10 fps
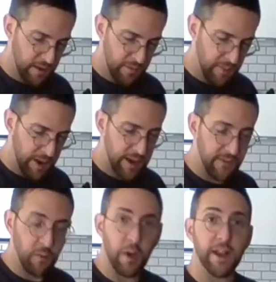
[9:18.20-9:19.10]
Might
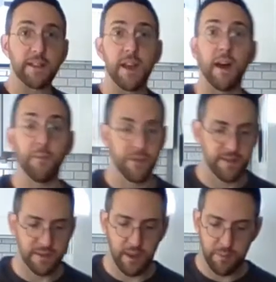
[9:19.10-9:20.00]
even want to top
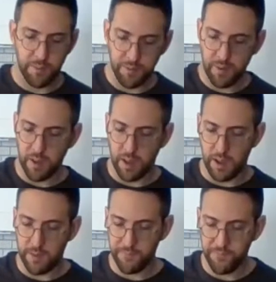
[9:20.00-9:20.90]
this up
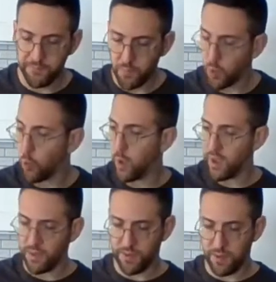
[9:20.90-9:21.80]

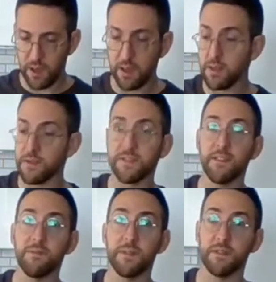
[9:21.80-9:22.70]
with a little
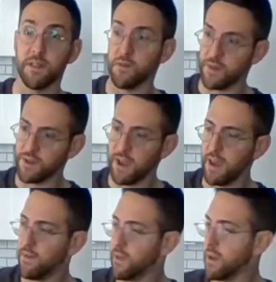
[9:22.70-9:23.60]
sesame seed, which I
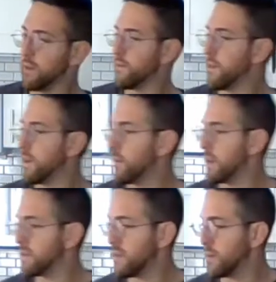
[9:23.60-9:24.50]
have here in front of
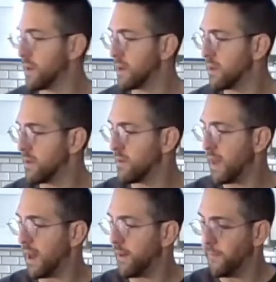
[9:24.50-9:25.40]
me. So I'm going to do
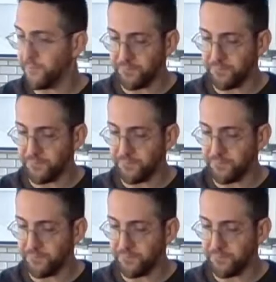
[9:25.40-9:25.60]
that.